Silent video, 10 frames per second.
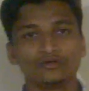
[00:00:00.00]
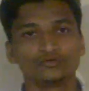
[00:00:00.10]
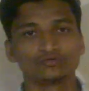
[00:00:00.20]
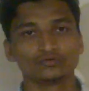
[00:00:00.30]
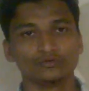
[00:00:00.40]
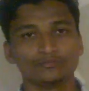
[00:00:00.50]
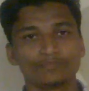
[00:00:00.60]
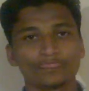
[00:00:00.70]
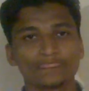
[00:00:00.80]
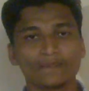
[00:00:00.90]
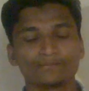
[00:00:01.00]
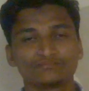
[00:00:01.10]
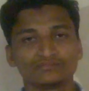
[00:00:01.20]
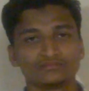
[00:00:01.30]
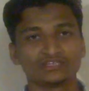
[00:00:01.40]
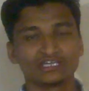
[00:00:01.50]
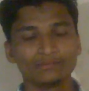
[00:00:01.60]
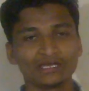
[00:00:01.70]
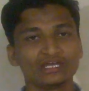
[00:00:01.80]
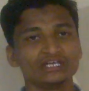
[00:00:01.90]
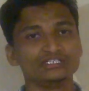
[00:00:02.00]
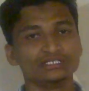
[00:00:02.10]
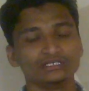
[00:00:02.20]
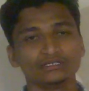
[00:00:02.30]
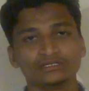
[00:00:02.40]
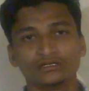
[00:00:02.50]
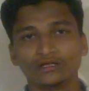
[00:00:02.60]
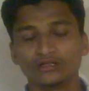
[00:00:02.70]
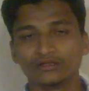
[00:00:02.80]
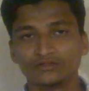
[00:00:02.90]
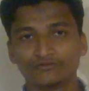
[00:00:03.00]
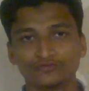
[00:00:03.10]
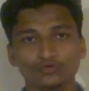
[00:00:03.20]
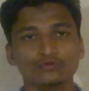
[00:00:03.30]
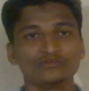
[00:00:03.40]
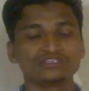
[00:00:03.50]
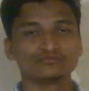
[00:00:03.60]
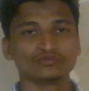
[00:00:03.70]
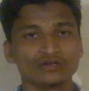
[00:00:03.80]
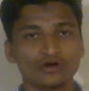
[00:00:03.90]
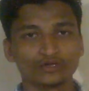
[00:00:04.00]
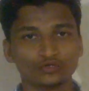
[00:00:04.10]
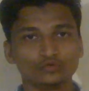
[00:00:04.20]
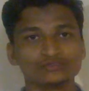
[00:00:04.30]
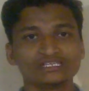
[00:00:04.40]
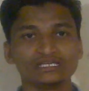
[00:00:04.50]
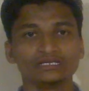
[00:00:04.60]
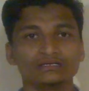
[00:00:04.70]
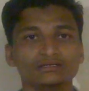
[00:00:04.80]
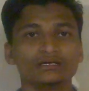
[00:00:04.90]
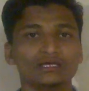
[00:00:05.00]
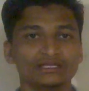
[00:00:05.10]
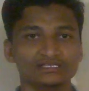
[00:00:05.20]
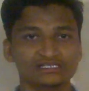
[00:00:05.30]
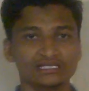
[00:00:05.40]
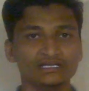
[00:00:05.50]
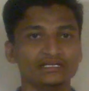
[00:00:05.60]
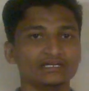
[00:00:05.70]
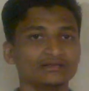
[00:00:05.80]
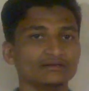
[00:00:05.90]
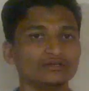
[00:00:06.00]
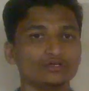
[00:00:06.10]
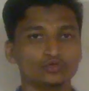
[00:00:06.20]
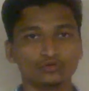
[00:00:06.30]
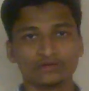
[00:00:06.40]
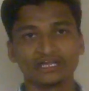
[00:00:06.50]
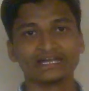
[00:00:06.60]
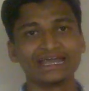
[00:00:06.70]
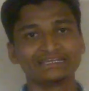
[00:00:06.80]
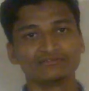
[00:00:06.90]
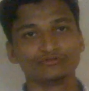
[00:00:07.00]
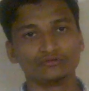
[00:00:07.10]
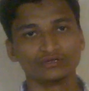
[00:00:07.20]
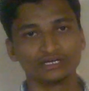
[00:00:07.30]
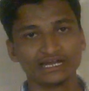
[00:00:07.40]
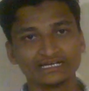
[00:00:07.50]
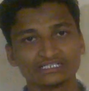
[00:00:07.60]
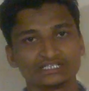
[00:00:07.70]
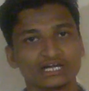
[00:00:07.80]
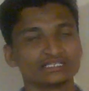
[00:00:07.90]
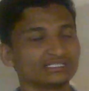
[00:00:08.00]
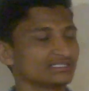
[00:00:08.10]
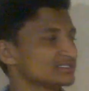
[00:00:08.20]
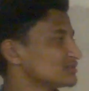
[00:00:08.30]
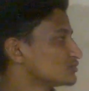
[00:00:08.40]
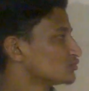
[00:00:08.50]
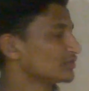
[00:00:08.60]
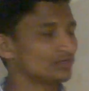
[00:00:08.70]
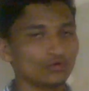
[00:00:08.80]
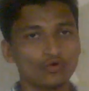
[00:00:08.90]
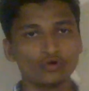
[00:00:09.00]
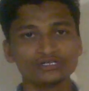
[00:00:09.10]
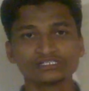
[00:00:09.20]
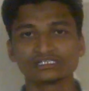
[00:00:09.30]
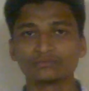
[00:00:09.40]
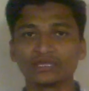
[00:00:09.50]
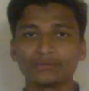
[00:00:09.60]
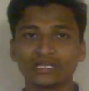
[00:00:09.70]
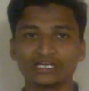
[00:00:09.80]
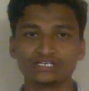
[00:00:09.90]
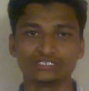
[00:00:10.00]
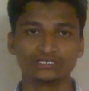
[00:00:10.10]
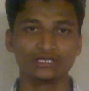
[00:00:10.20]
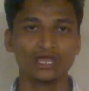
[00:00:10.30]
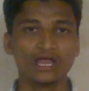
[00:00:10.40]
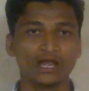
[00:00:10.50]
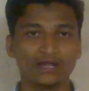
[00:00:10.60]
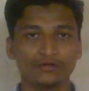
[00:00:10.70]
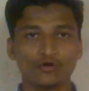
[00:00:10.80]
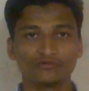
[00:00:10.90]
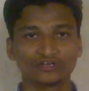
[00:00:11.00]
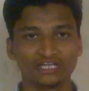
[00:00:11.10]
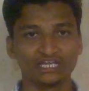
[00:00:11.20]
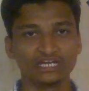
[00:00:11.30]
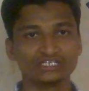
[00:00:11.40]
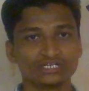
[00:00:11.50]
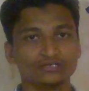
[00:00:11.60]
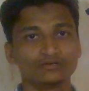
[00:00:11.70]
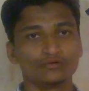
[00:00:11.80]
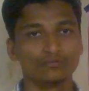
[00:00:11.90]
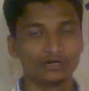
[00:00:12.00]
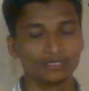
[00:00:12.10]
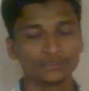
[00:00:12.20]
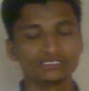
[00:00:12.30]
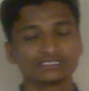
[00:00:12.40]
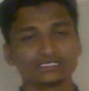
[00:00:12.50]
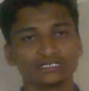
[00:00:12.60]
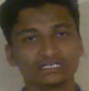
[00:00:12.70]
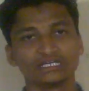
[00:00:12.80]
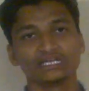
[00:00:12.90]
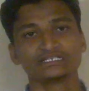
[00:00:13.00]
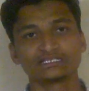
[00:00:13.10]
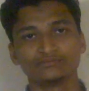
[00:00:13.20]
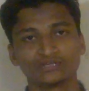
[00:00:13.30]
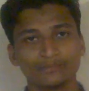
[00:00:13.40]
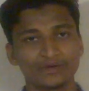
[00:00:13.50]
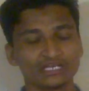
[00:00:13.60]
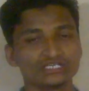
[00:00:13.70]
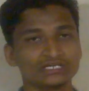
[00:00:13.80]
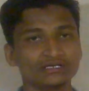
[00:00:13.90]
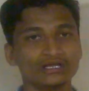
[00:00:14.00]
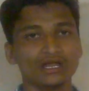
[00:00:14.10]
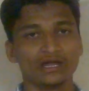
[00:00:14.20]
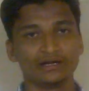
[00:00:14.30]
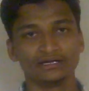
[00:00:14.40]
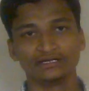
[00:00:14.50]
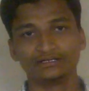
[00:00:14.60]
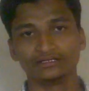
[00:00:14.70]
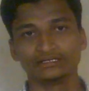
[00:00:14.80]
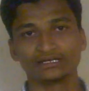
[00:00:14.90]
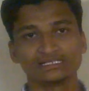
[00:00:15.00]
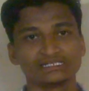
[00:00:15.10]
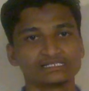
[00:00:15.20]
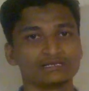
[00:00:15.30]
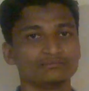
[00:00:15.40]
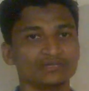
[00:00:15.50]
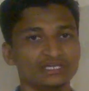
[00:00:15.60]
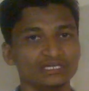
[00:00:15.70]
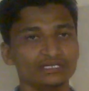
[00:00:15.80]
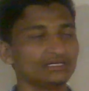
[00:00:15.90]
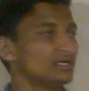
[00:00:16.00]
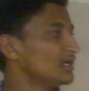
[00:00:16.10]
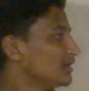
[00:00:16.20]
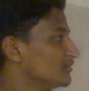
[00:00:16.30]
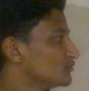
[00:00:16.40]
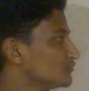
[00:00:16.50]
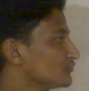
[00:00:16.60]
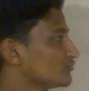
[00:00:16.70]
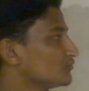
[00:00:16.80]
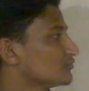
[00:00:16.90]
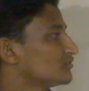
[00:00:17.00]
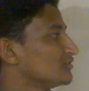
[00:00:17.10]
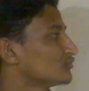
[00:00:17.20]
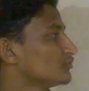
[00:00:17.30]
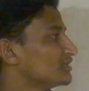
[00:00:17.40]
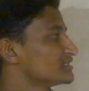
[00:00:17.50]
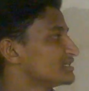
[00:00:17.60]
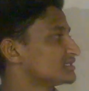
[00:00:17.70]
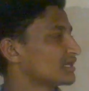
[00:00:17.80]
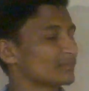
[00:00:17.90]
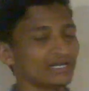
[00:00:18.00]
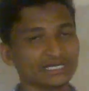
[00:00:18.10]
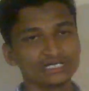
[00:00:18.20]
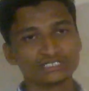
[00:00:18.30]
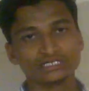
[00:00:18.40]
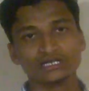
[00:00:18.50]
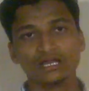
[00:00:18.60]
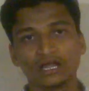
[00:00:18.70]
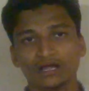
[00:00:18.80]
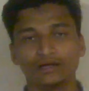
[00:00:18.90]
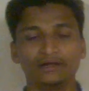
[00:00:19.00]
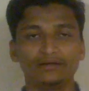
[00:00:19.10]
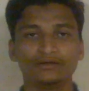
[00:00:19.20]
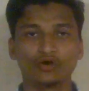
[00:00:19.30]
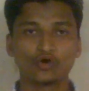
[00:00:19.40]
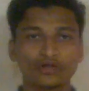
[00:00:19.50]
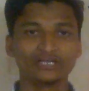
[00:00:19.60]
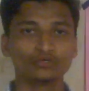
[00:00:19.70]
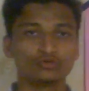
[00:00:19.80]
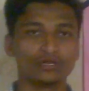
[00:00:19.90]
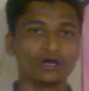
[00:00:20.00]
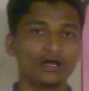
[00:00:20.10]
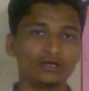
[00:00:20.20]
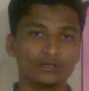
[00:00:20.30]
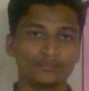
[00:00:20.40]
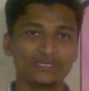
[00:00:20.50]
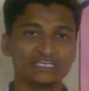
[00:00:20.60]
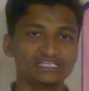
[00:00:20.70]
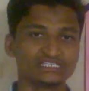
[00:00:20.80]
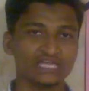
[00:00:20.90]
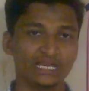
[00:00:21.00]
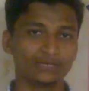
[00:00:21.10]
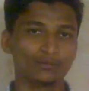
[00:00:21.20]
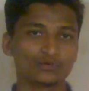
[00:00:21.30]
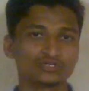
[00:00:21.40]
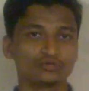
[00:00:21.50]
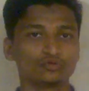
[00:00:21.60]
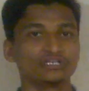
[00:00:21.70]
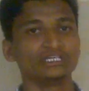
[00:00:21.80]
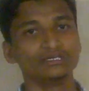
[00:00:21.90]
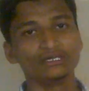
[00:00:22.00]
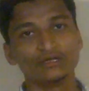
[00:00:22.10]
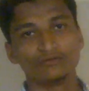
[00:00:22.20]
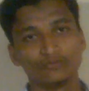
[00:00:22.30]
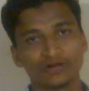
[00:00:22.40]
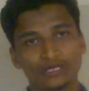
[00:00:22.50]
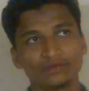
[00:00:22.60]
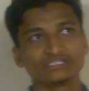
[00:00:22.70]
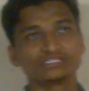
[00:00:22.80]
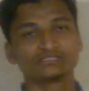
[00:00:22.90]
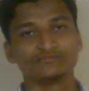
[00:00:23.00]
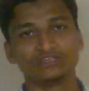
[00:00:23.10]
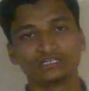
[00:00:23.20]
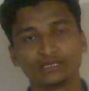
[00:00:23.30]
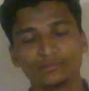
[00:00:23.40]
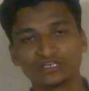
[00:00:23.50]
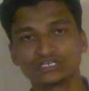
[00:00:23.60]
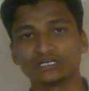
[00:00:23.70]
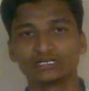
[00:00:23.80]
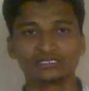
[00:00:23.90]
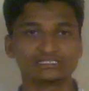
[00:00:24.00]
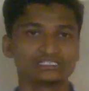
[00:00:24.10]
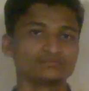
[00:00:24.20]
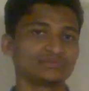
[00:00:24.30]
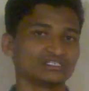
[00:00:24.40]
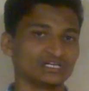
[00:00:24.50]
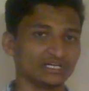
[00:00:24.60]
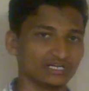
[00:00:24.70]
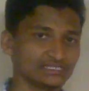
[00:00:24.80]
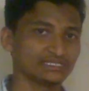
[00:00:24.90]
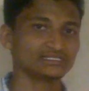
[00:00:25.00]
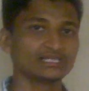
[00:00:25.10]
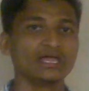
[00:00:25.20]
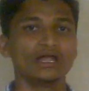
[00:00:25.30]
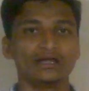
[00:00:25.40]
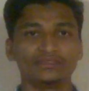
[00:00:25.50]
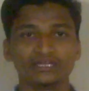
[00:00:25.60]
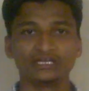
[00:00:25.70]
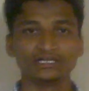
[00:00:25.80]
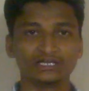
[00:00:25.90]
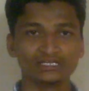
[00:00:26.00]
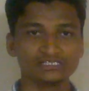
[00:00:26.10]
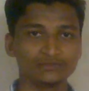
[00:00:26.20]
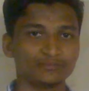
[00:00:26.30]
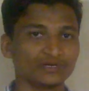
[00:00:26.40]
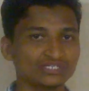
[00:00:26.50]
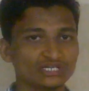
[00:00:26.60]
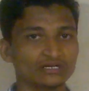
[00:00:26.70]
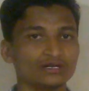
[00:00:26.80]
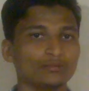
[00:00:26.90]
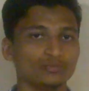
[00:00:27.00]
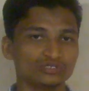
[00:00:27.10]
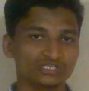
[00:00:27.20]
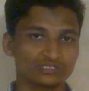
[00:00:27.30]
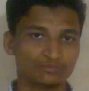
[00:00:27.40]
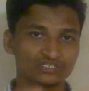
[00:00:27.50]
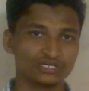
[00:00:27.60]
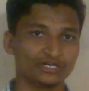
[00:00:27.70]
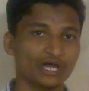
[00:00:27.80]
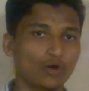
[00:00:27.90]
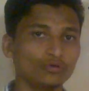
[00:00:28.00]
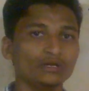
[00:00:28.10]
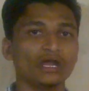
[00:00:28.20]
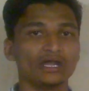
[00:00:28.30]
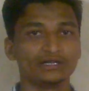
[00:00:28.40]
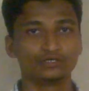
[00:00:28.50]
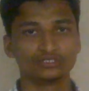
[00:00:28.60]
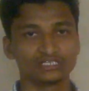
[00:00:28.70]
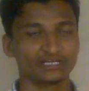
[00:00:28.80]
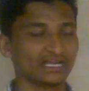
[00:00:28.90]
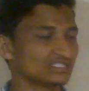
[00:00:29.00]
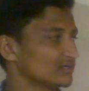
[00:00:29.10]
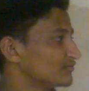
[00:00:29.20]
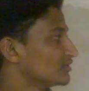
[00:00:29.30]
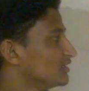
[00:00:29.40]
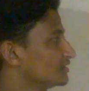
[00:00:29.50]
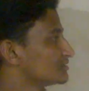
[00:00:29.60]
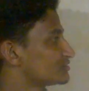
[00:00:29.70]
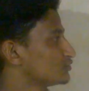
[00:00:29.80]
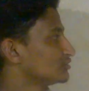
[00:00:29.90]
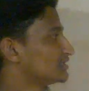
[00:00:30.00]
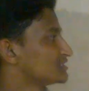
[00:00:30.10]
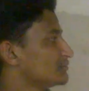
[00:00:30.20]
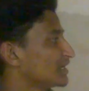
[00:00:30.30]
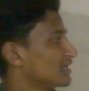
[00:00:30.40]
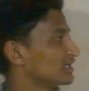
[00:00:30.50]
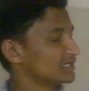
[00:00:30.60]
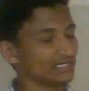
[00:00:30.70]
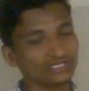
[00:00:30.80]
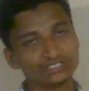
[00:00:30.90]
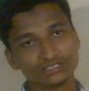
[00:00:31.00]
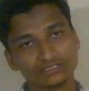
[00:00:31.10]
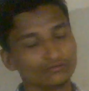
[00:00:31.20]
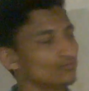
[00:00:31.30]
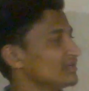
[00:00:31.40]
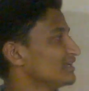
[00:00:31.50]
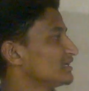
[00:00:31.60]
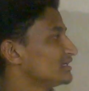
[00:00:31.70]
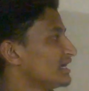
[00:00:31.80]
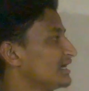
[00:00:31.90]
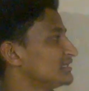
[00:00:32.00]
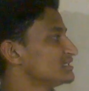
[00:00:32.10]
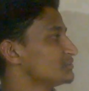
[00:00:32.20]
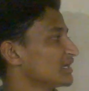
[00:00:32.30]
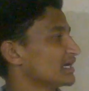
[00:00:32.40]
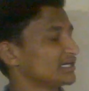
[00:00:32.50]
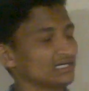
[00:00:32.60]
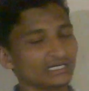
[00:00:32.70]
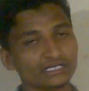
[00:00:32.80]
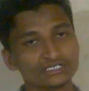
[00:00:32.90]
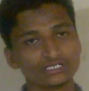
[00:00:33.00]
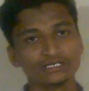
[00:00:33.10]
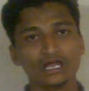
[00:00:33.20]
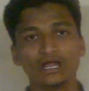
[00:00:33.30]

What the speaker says: So the chemical energy, the fuel which we are using in the cylinder to ignite the charges. So it holds some chemical energy, and after ignition, what happens? It creates some temperature and it rises some heat. So that the thermal energy, and according to the law, P is direct proportional to T. What happens when the temperature increases, pressure increases, and the increased pressure pushes the piston down and it rotates the crankshaft. So that's the mechanical energy. We get this mechanical energy